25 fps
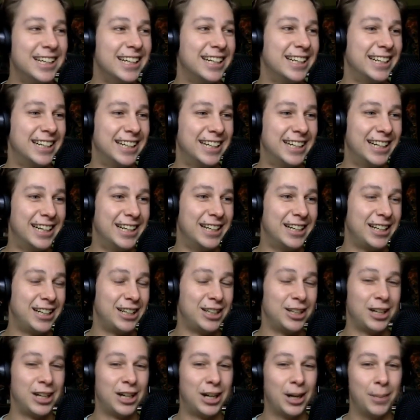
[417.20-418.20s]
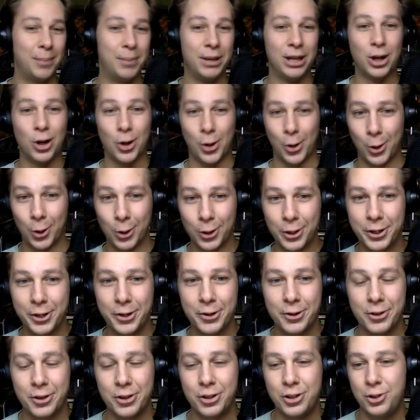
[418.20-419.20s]
a bit
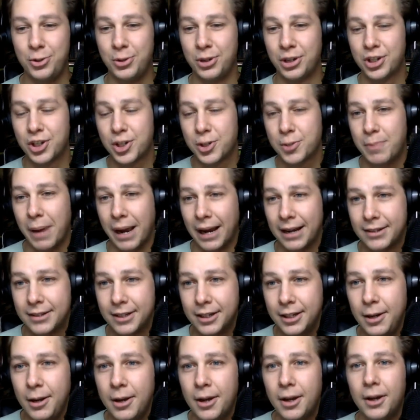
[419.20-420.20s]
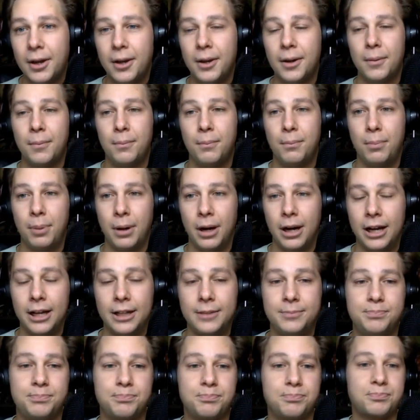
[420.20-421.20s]
earlier than you expected.
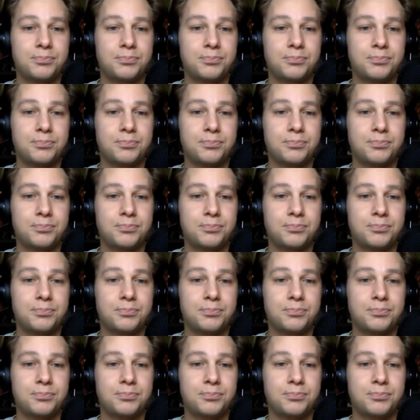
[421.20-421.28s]
But